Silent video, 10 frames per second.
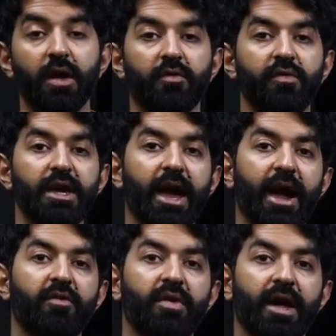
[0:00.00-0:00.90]
We
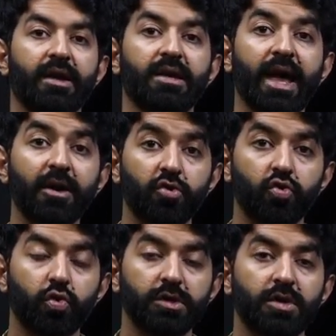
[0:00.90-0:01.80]
have like 10
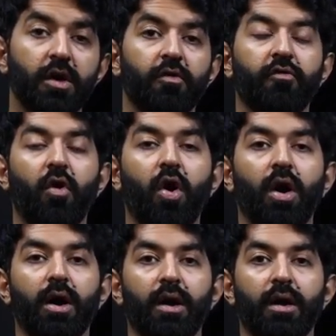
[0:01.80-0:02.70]
rules
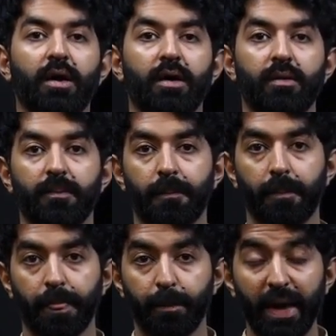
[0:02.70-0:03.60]
for
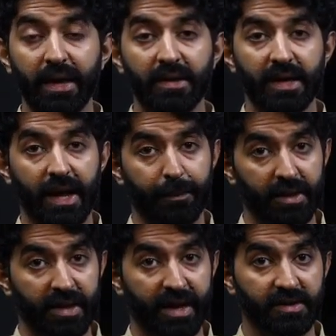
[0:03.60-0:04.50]
making the
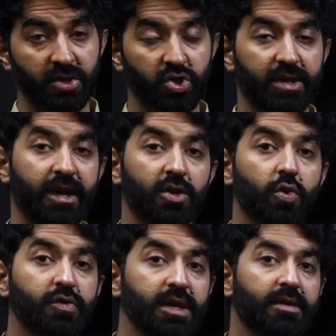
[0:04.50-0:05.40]
capitalization and
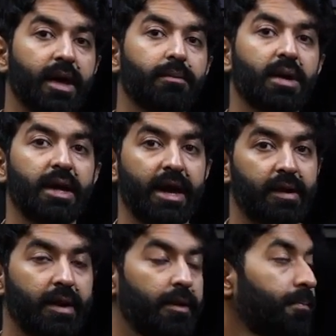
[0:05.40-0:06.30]
using them
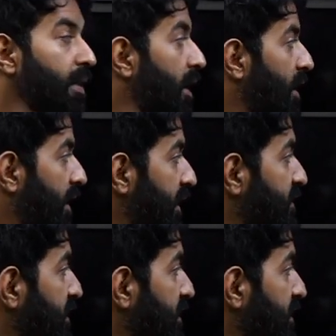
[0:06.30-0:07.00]
correctly. Let's see